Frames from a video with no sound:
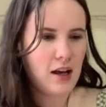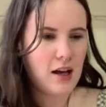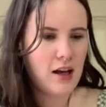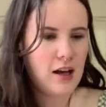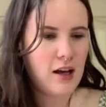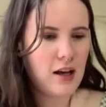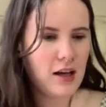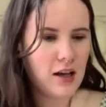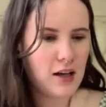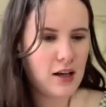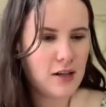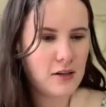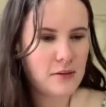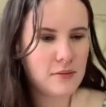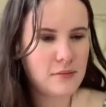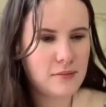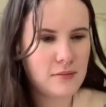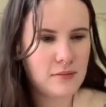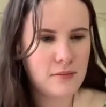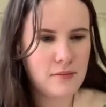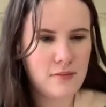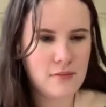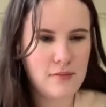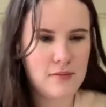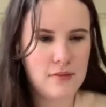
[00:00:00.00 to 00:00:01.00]

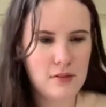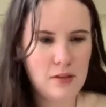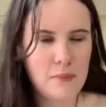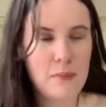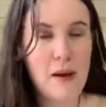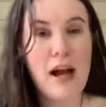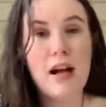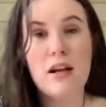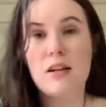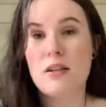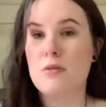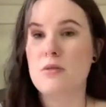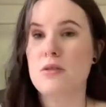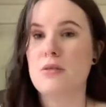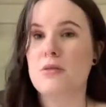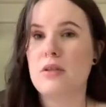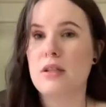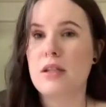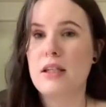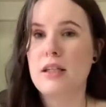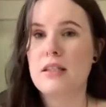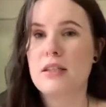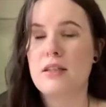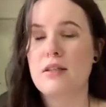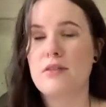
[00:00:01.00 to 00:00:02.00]
Um, the pattern was
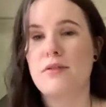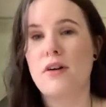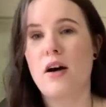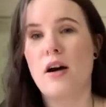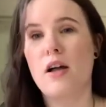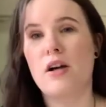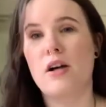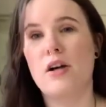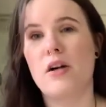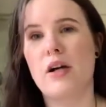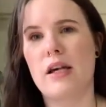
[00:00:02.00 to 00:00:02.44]
really easy to follow.